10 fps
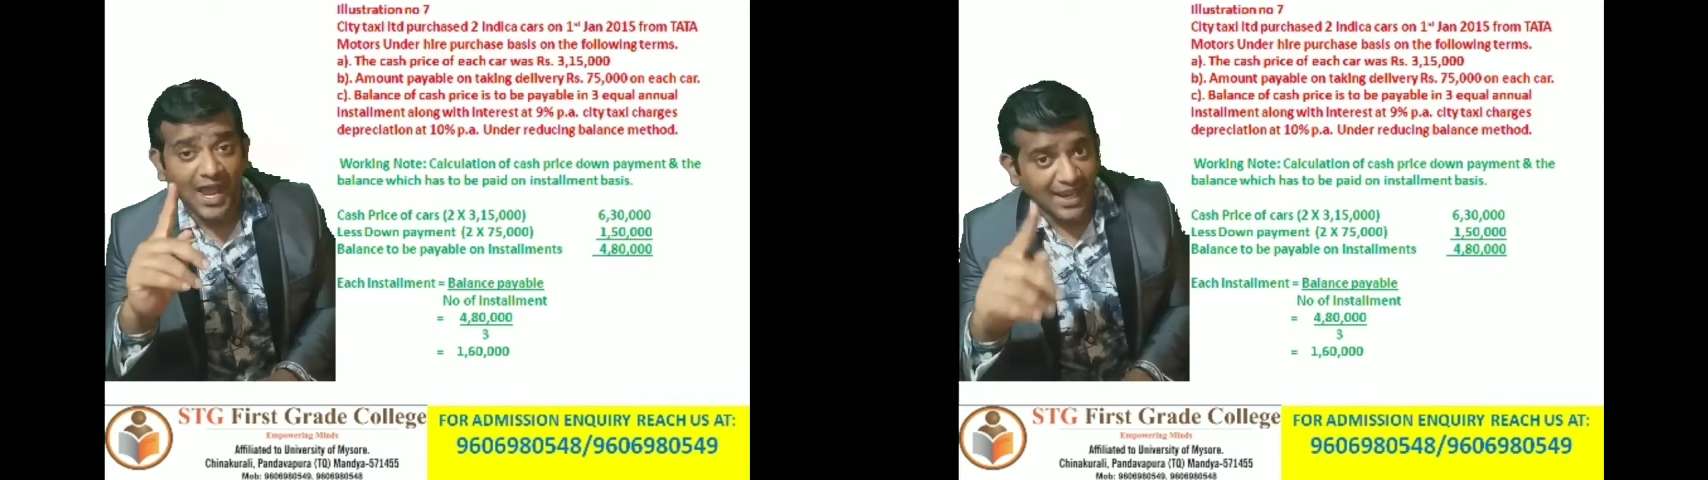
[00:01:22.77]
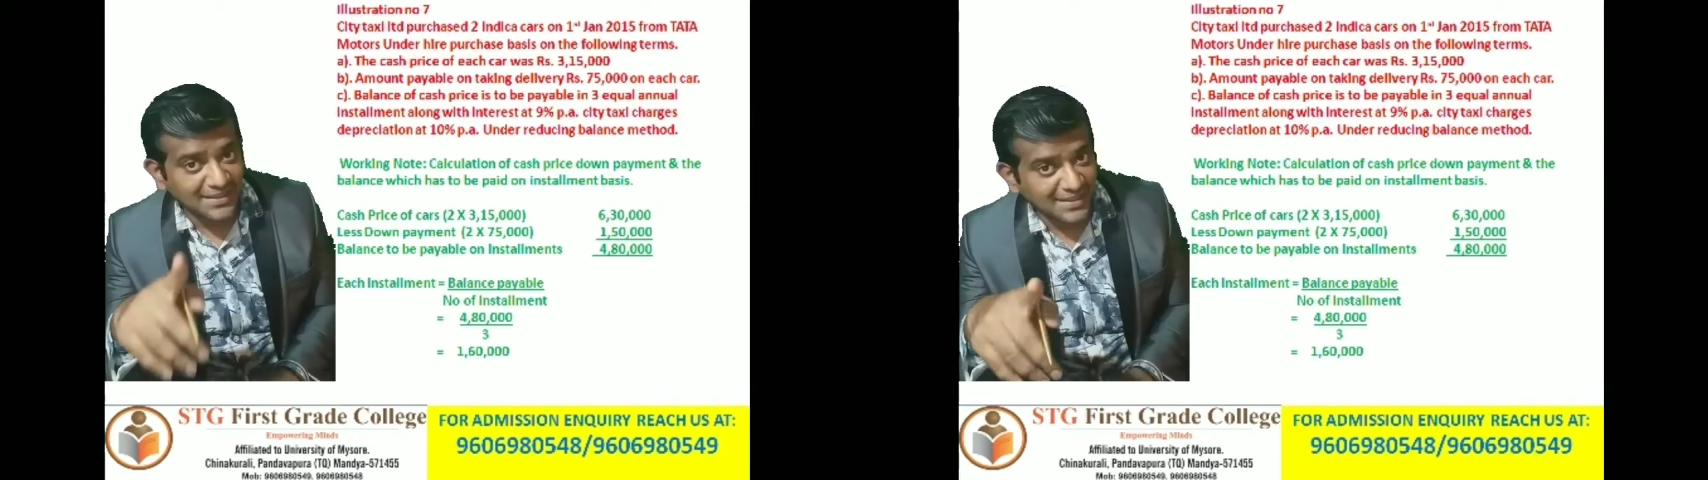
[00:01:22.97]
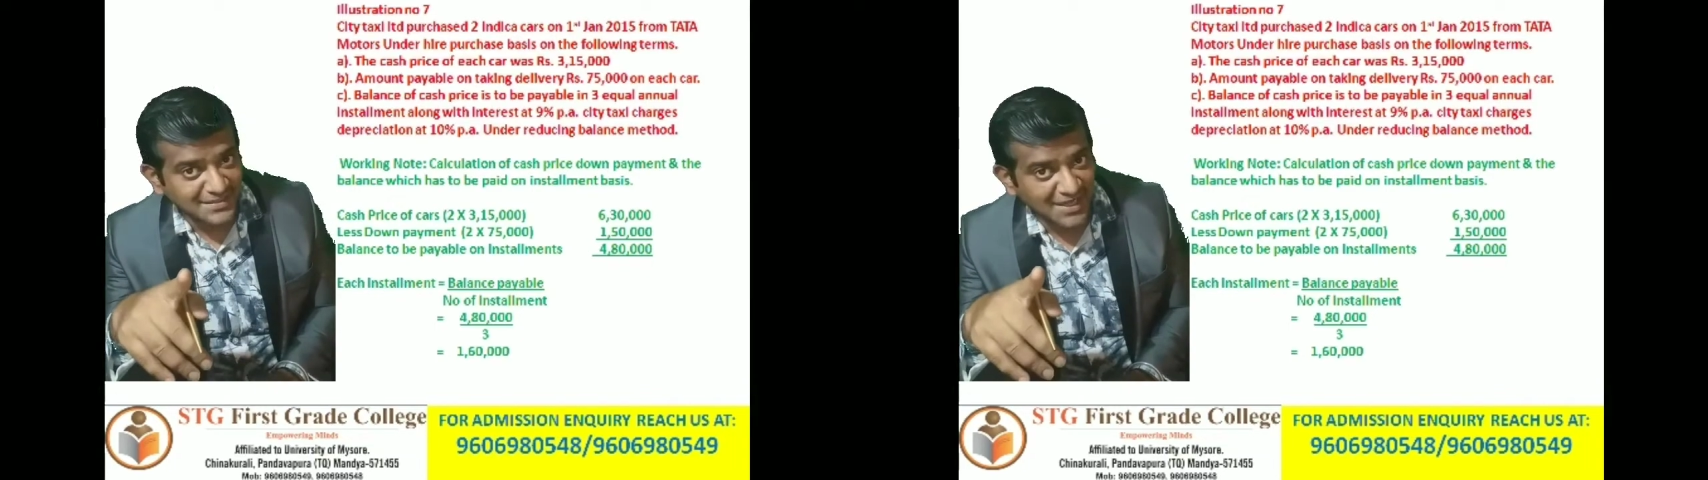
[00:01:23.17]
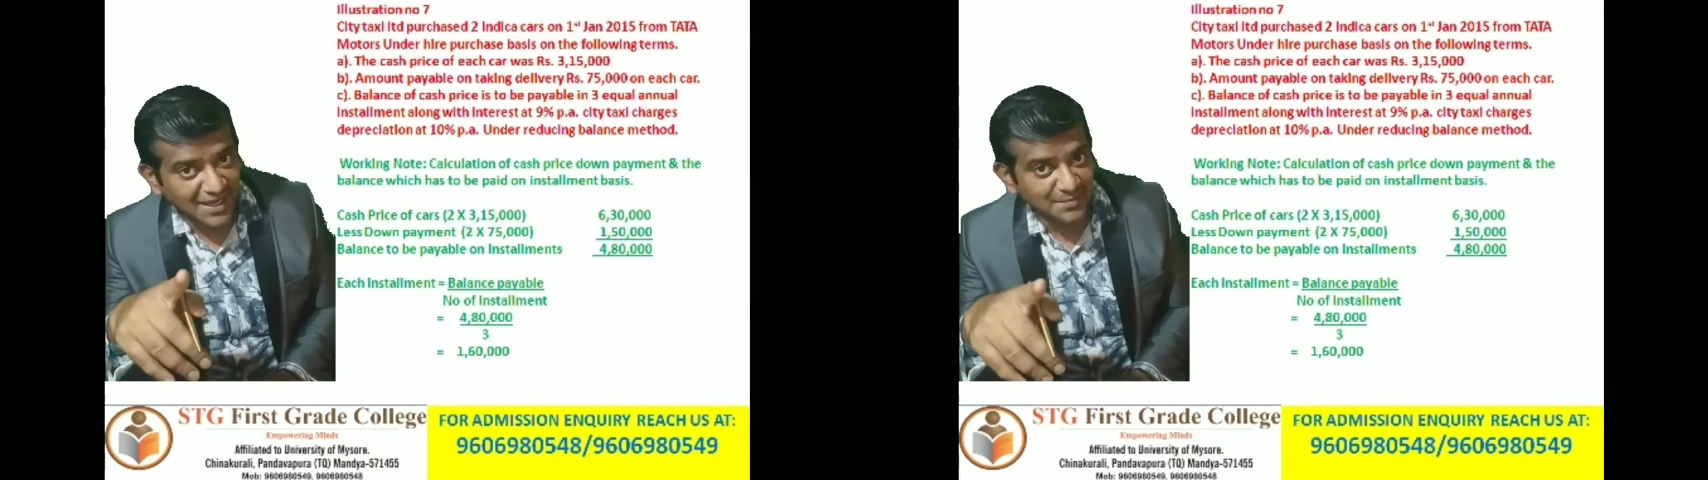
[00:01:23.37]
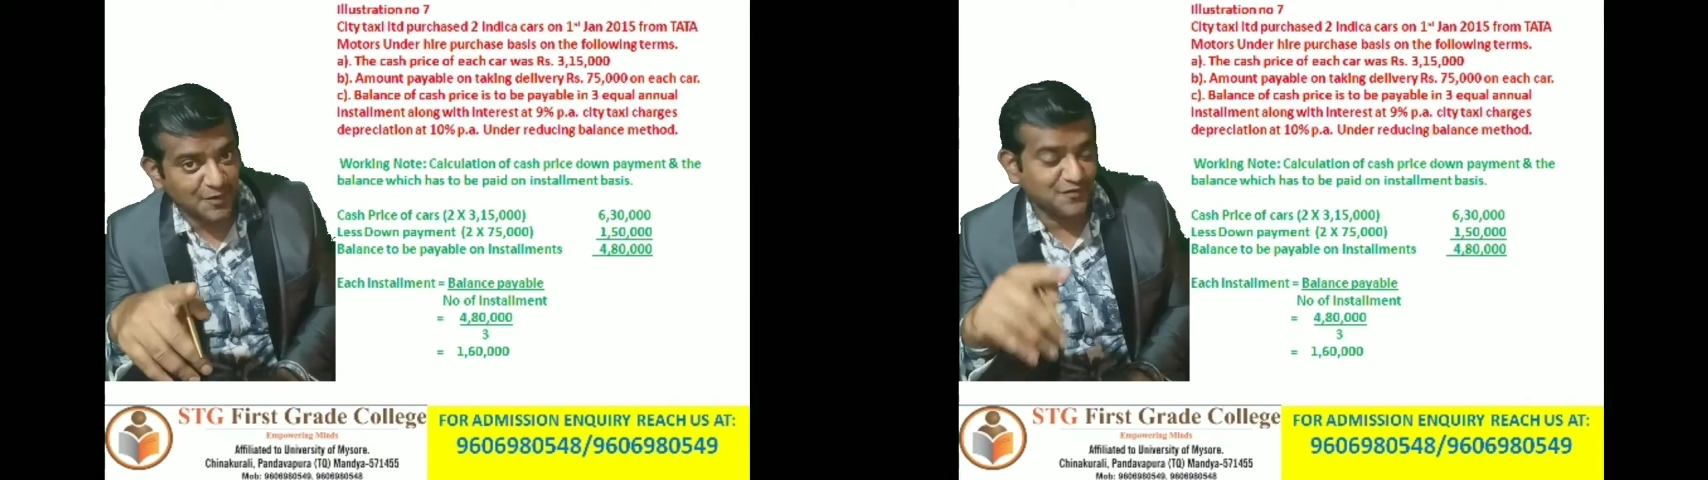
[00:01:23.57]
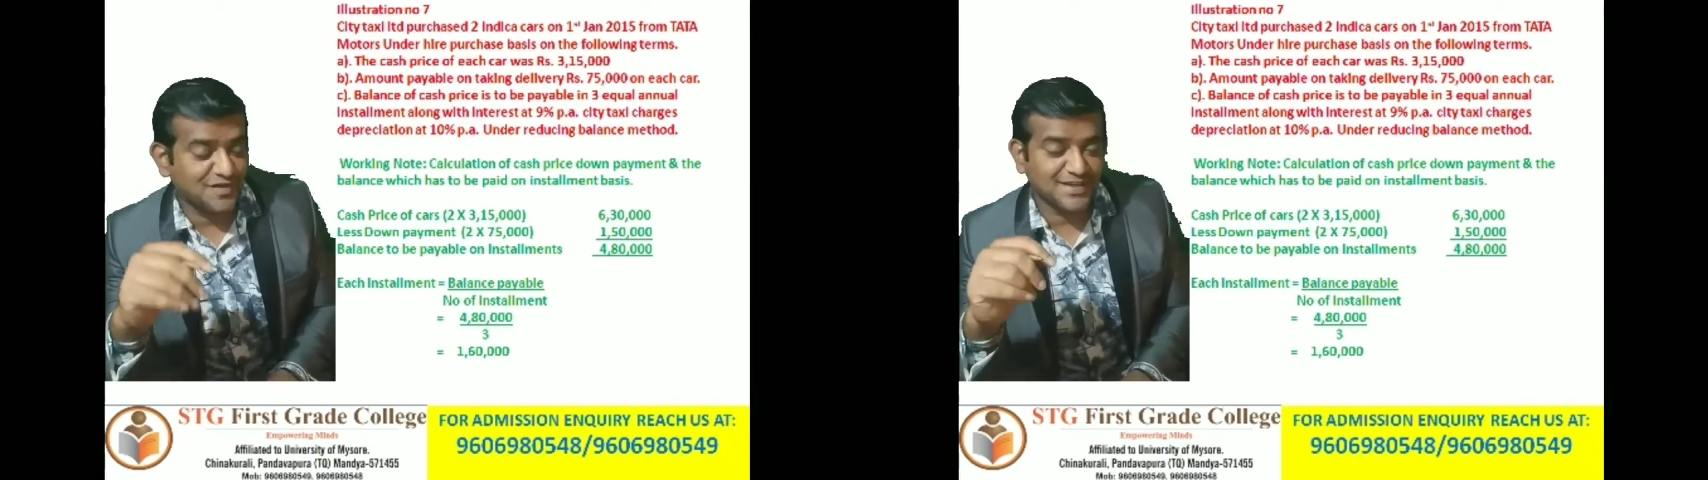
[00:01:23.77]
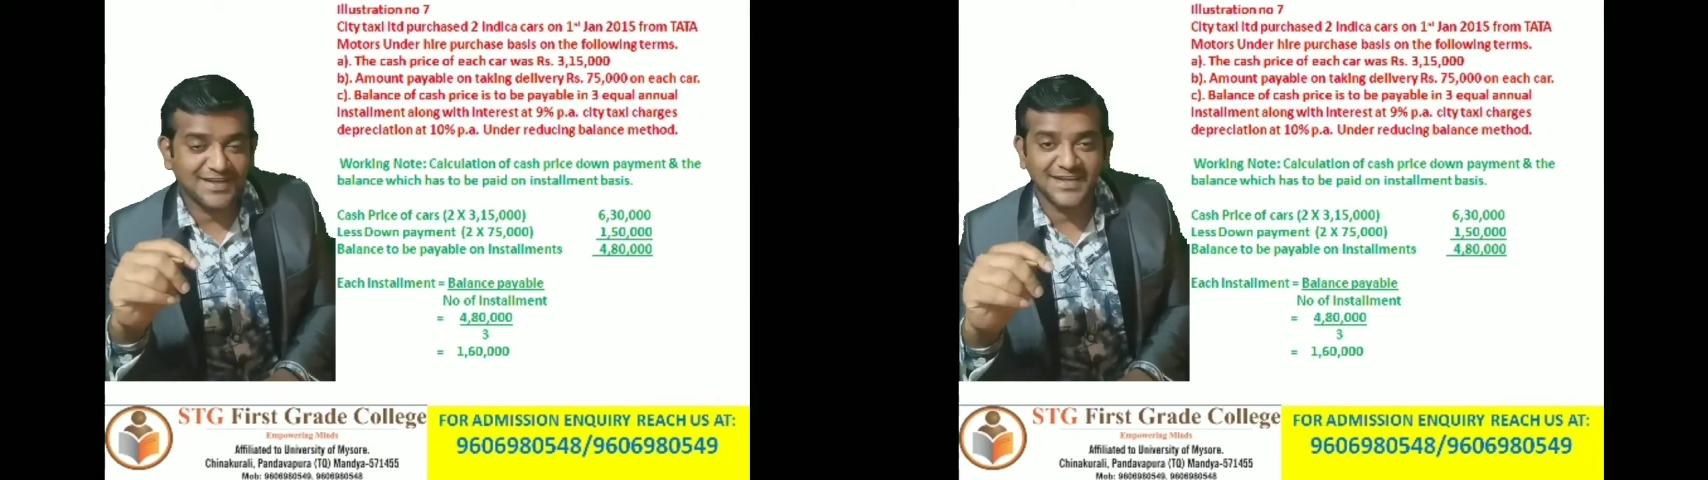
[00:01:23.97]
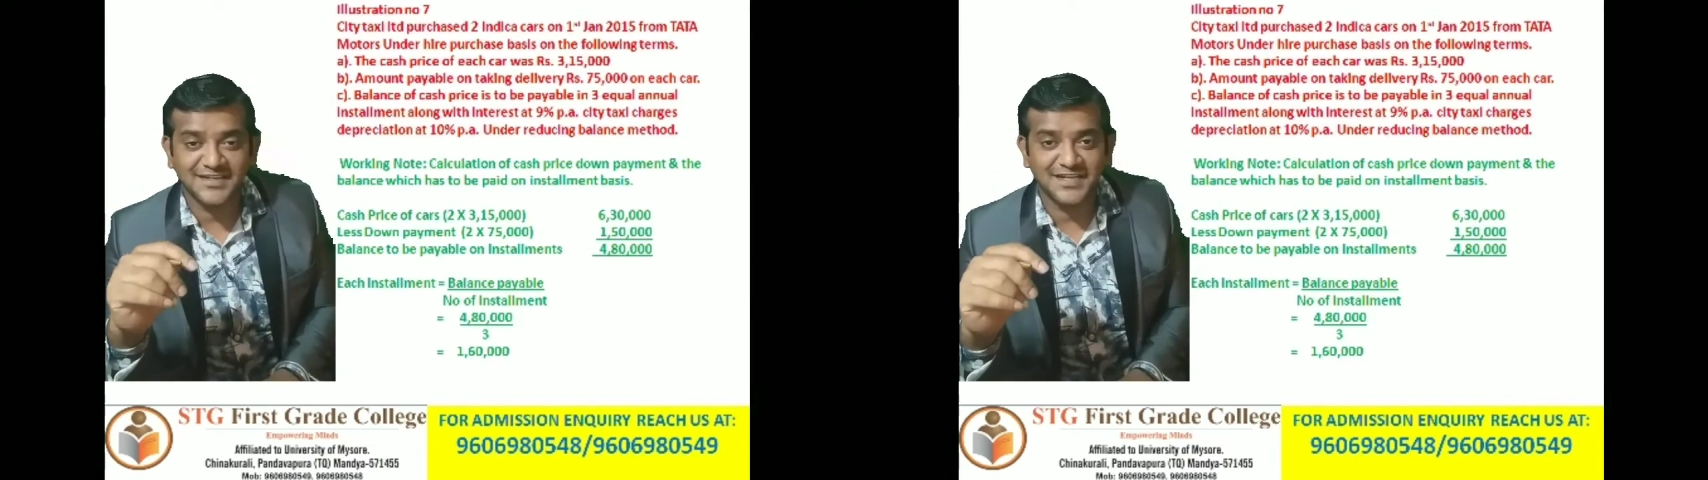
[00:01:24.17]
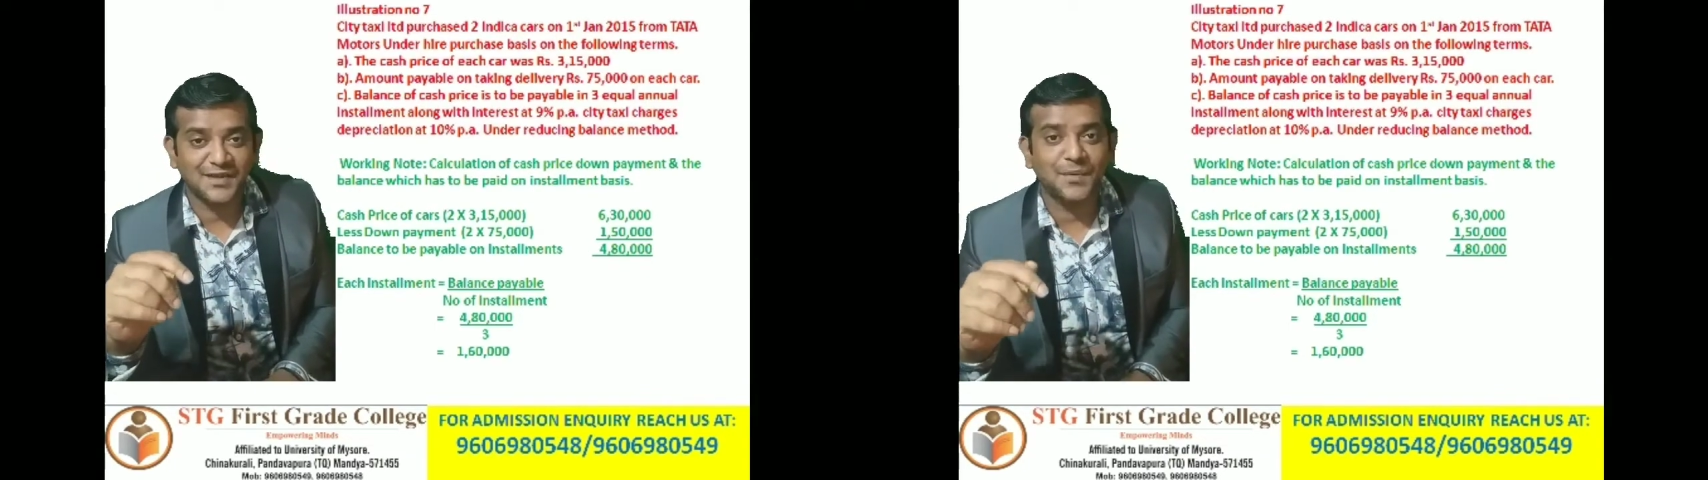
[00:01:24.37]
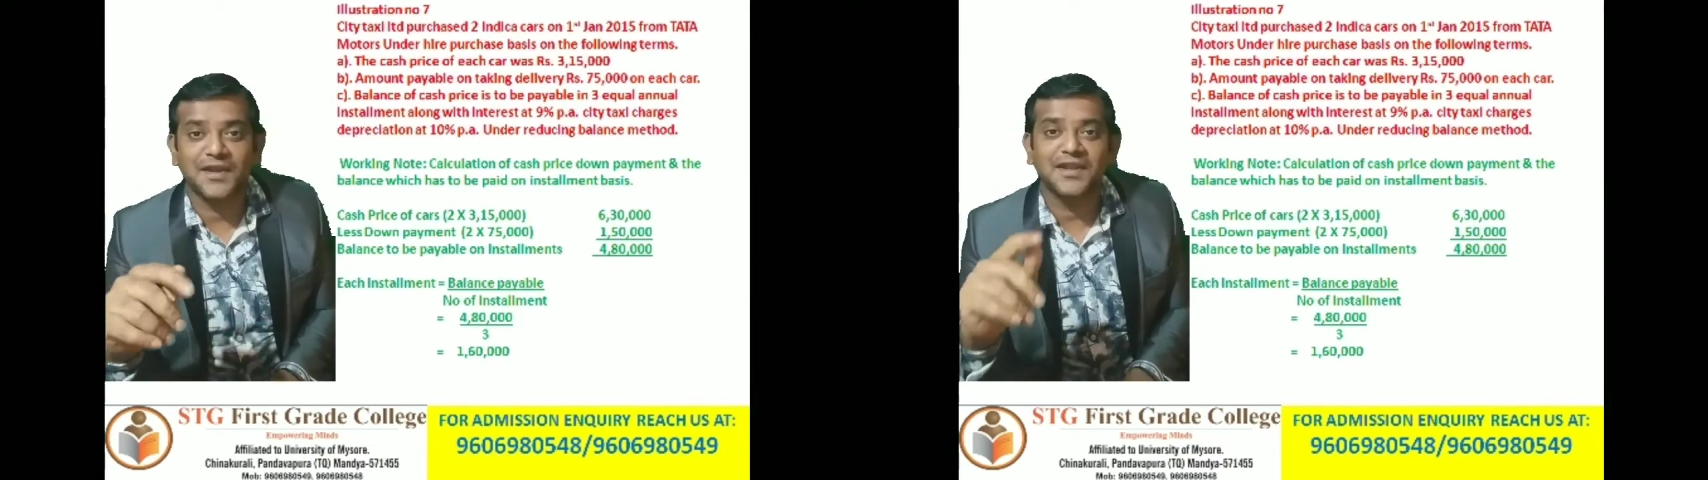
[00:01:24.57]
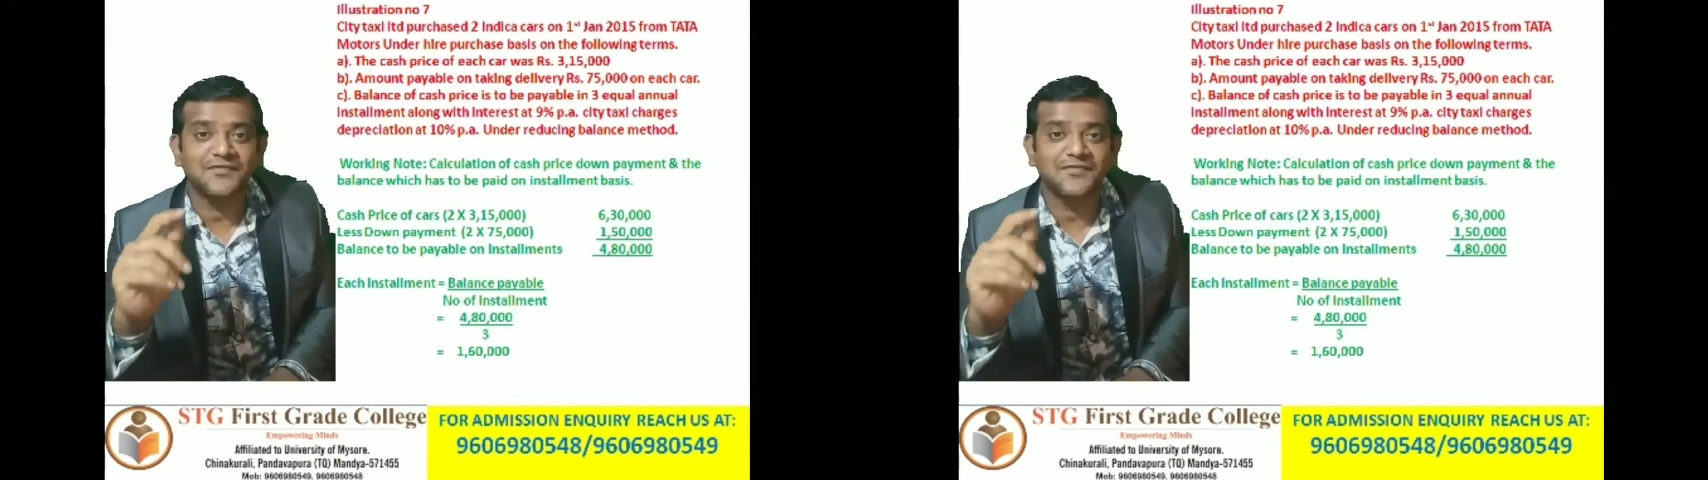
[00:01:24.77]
At the time of taking a delivery,